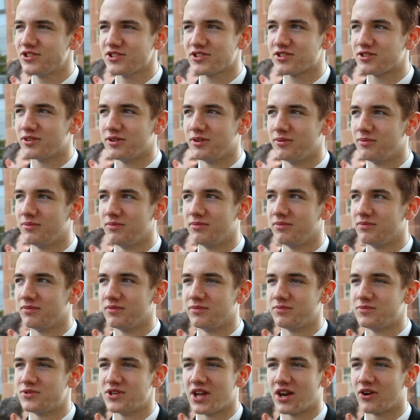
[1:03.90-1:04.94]
just a
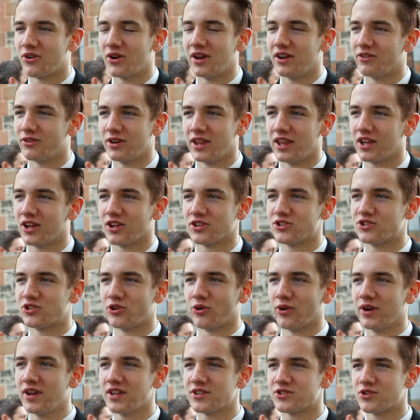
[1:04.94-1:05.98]
generally really good
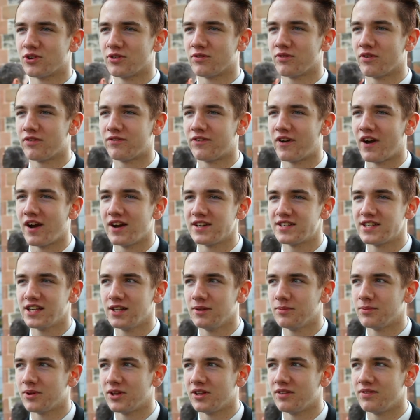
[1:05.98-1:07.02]
story. It's sort of a fairy
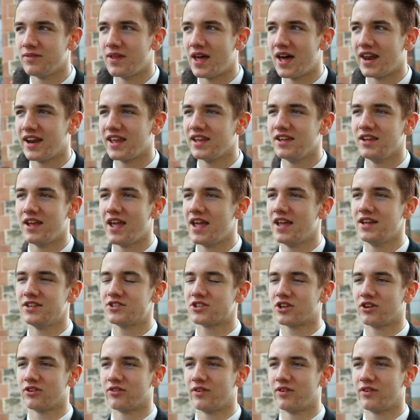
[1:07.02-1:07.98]
tale, but any age can